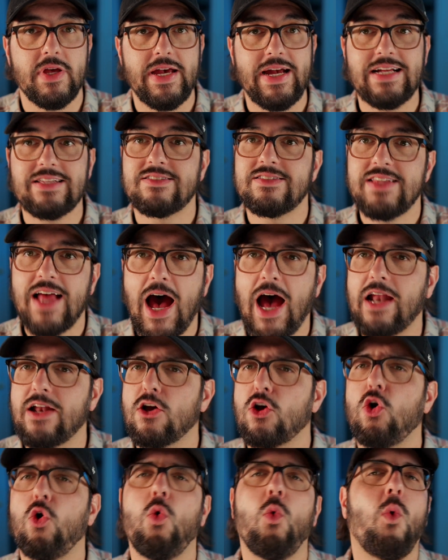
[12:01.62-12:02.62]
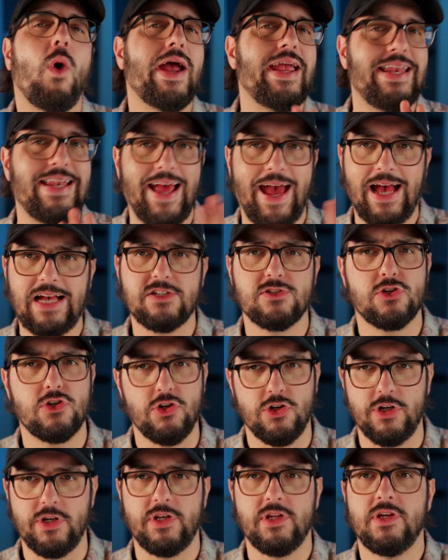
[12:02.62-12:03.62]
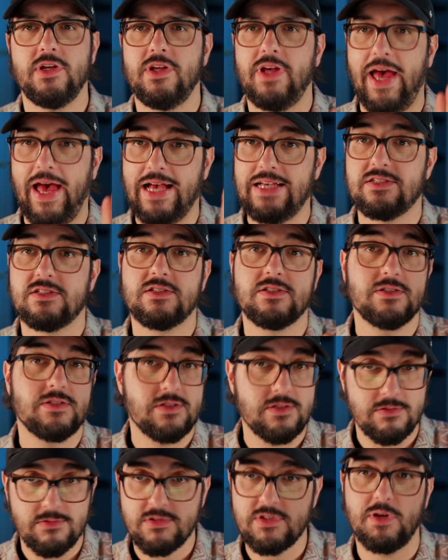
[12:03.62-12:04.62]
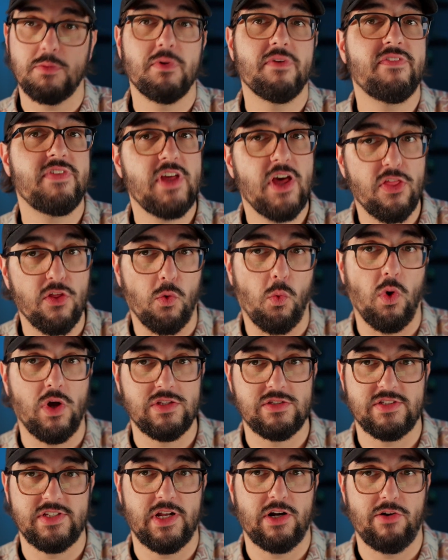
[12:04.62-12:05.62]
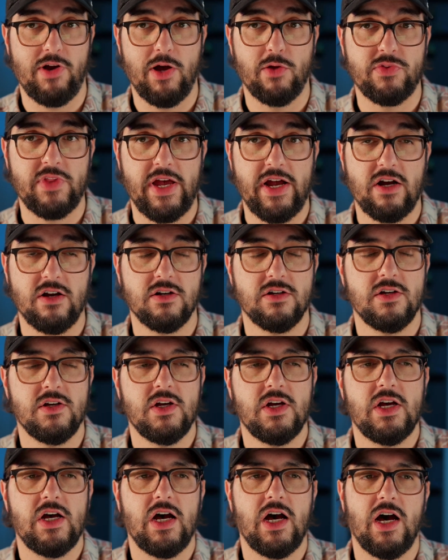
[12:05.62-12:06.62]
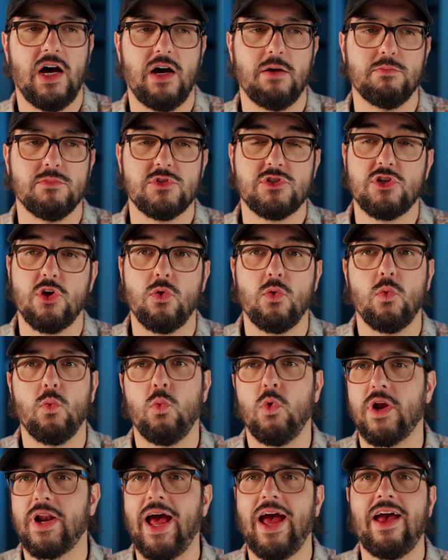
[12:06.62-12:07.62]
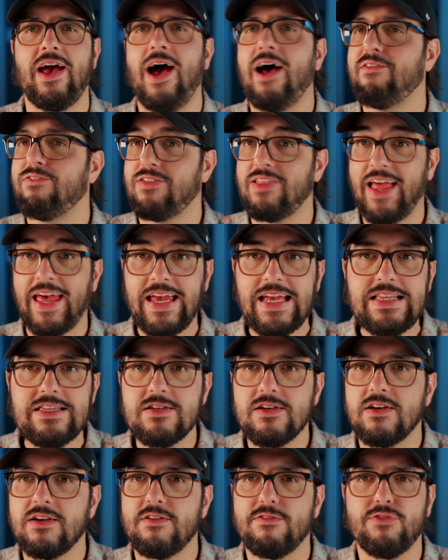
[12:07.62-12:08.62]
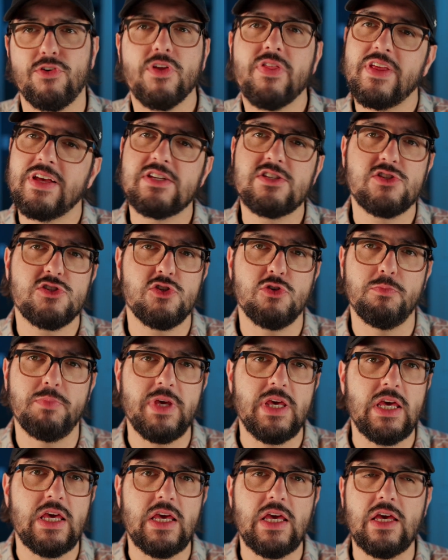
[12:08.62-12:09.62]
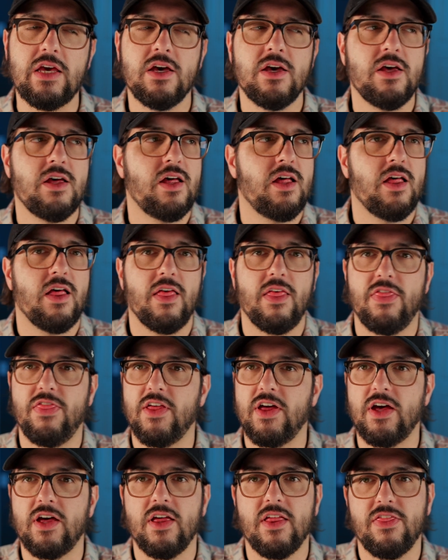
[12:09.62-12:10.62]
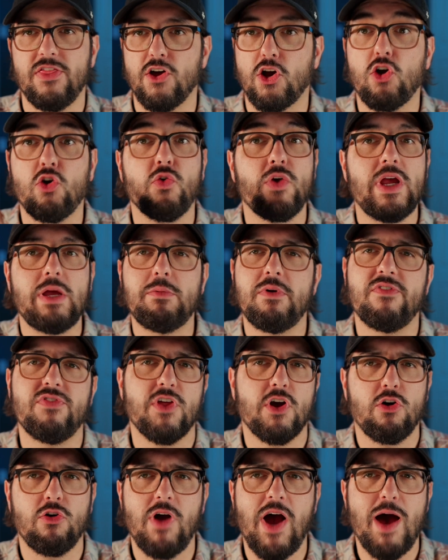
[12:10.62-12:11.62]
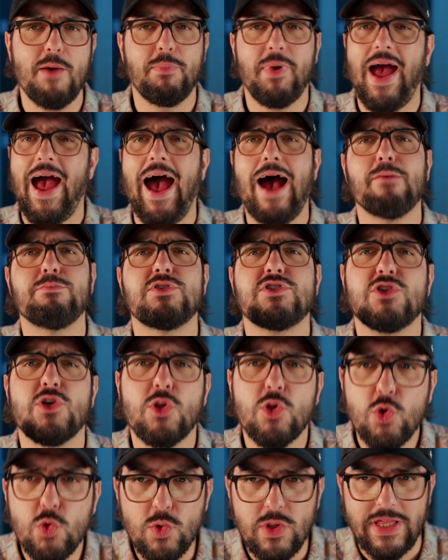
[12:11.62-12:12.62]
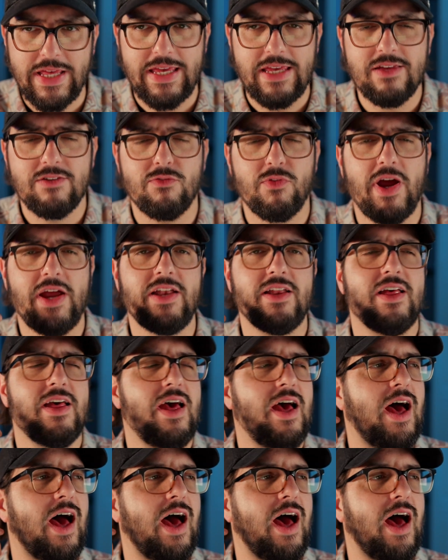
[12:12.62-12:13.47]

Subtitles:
it's not quite as good as some of the other ones that are out there. So would I have liked for this to be the cream of the crop? Absolutely, right?